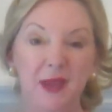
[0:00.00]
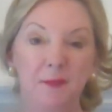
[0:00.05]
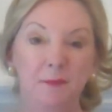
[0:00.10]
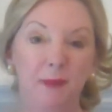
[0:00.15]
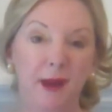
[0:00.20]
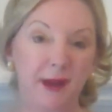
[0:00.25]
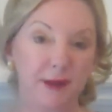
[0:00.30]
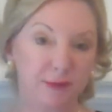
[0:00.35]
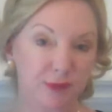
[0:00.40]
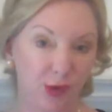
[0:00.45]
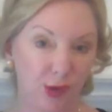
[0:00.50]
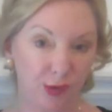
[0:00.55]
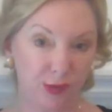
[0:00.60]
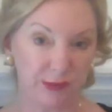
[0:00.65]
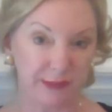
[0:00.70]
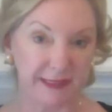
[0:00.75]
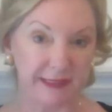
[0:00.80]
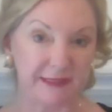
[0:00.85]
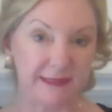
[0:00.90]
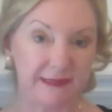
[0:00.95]
My
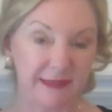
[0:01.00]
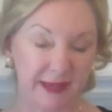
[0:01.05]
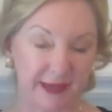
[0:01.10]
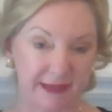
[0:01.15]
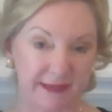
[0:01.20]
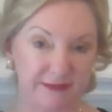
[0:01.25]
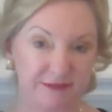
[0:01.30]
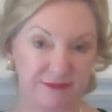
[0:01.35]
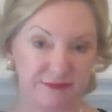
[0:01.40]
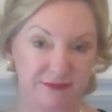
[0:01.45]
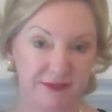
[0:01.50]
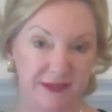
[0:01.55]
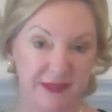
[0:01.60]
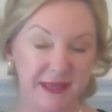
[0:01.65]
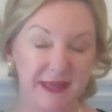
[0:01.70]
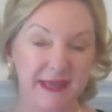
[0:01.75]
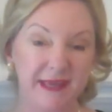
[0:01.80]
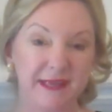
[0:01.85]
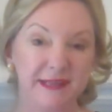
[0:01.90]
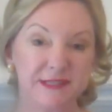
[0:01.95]
role in life
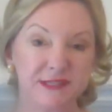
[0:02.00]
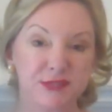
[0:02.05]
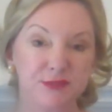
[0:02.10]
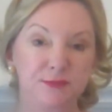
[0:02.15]
is